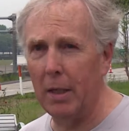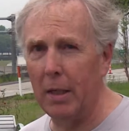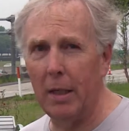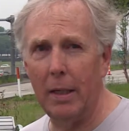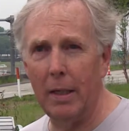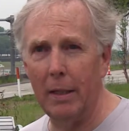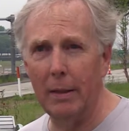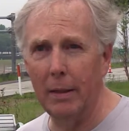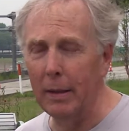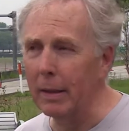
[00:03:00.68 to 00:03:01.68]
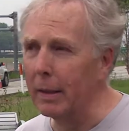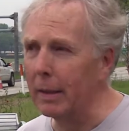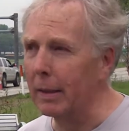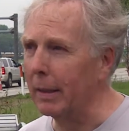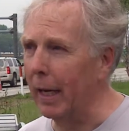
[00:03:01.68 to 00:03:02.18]
and
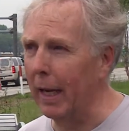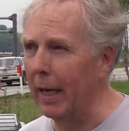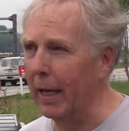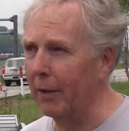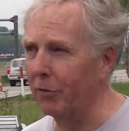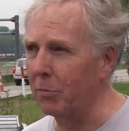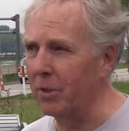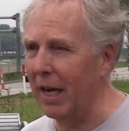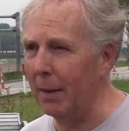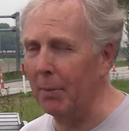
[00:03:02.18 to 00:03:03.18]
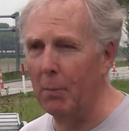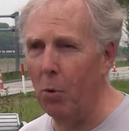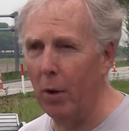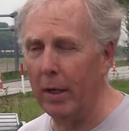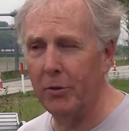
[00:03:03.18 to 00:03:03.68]
I have some time in the
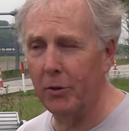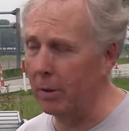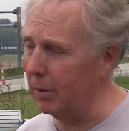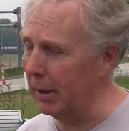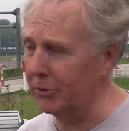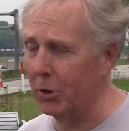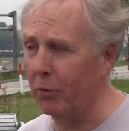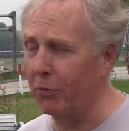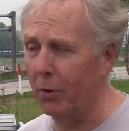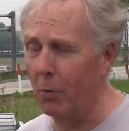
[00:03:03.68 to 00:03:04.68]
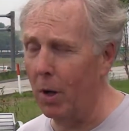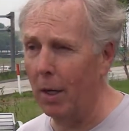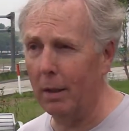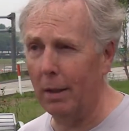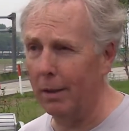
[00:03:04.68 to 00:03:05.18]
morning, so let's go for a
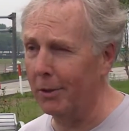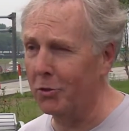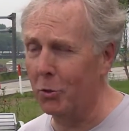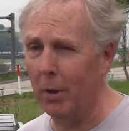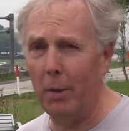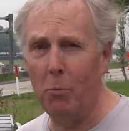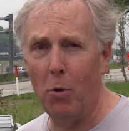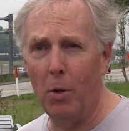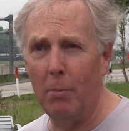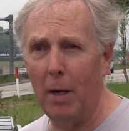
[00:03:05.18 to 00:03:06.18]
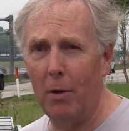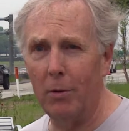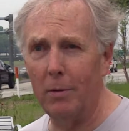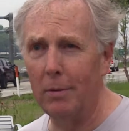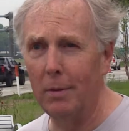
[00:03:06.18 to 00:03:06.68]
walk and enjoy more
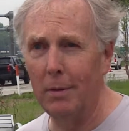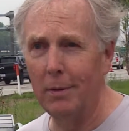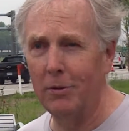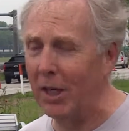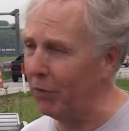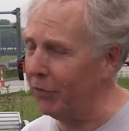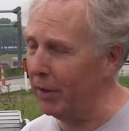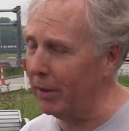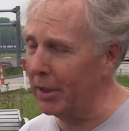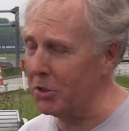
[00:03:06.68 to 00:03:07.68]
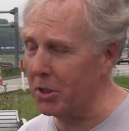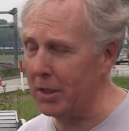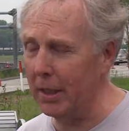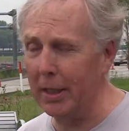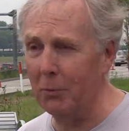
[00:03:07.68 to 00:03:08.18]
about Southfield as a
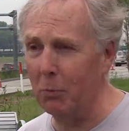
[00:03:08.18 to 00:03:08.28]
city